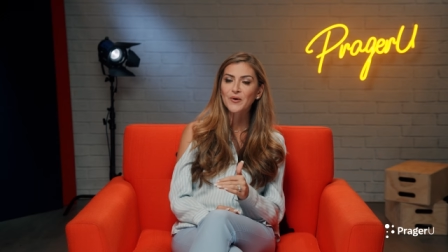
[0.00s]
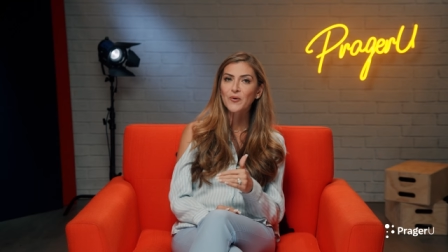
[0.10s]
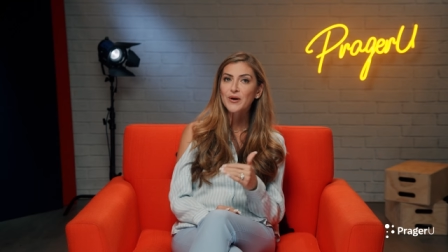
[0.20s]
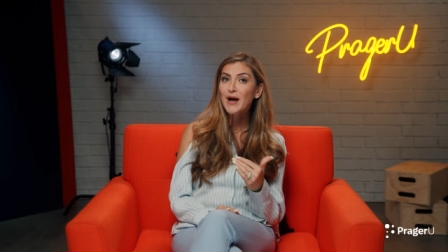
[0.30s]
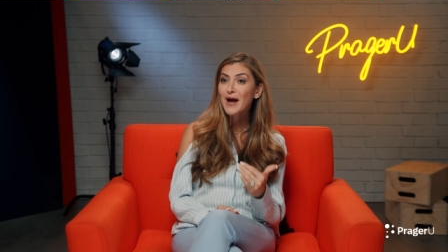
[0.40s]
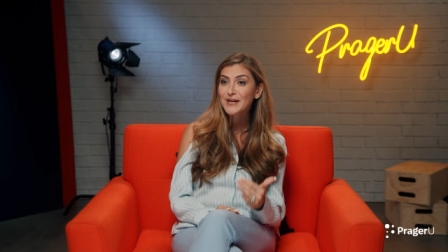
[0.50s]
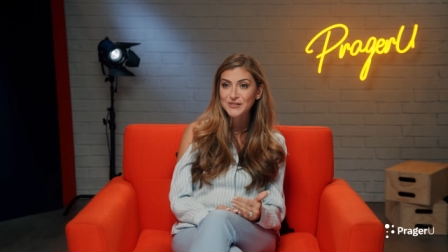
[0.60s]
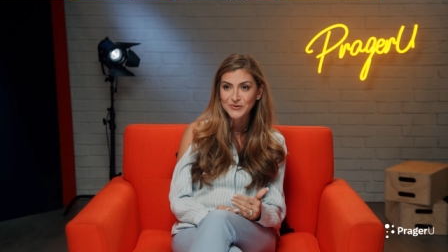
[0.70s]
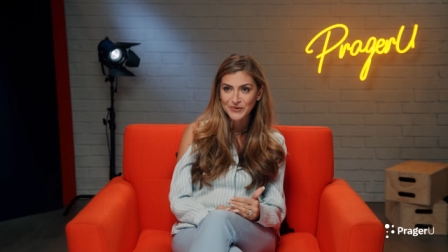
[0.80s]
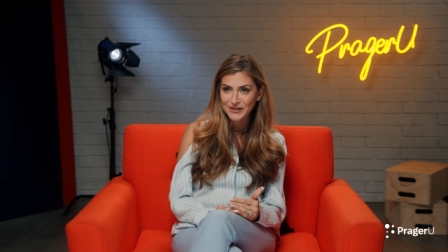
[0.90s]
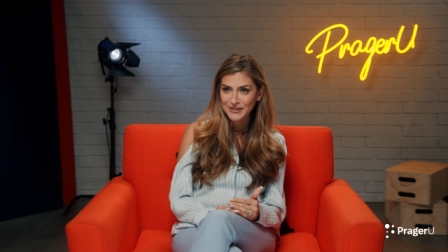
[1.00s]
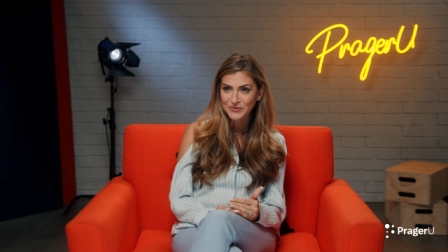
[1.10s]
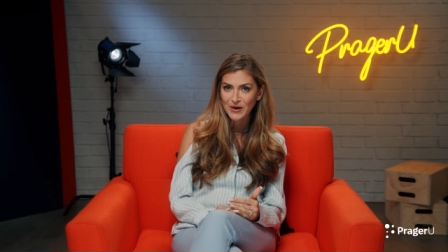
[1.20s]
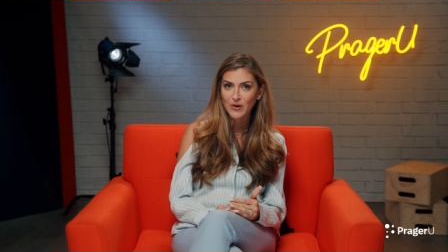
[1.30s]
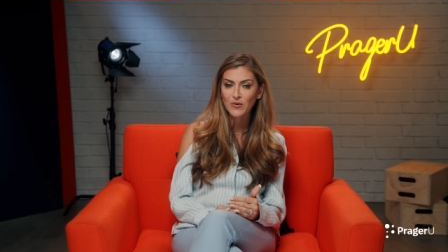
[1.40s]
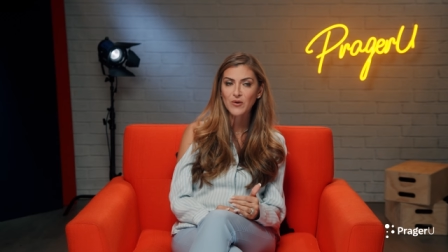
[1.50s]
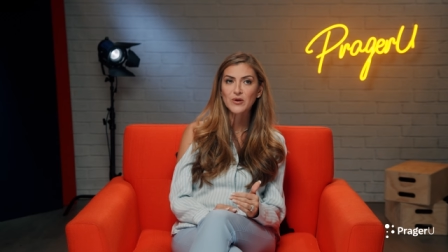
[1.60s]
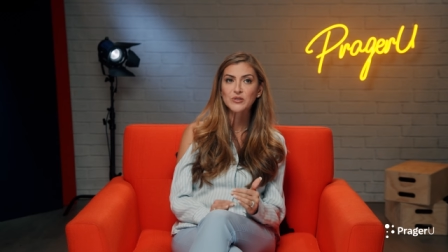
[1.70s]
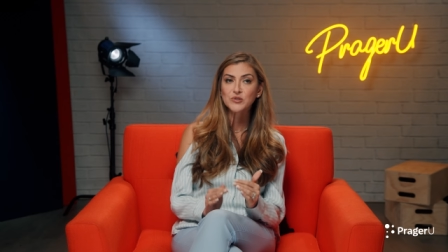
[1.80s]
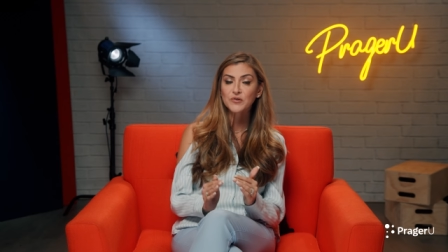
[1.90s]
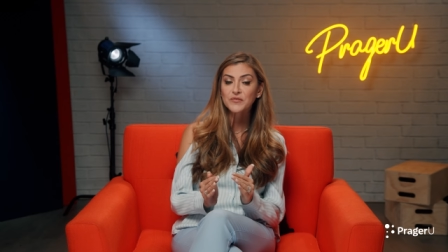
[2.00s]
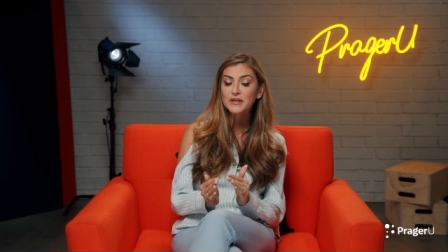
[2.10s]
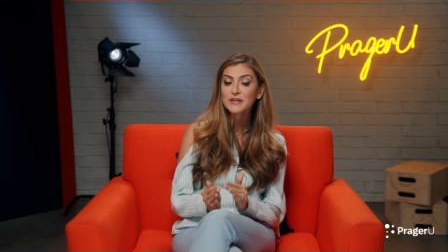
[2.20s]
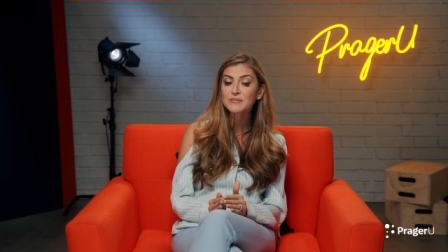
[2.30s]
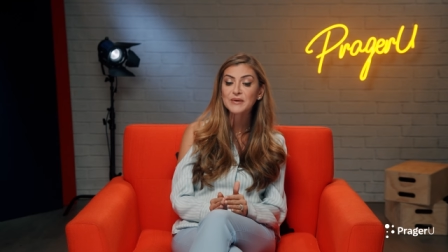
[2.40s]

going to high school in Israel, serving in the